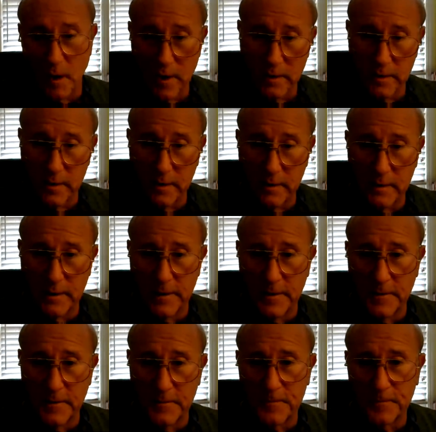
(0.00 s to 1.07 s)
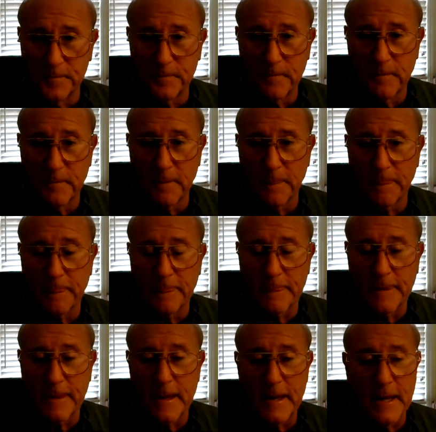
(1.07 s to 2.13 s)
Obviously, it goes through all our
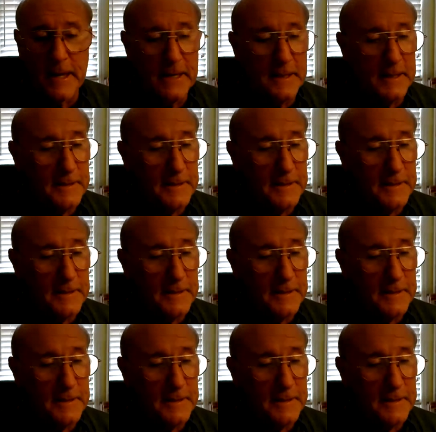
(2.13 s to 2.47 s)
body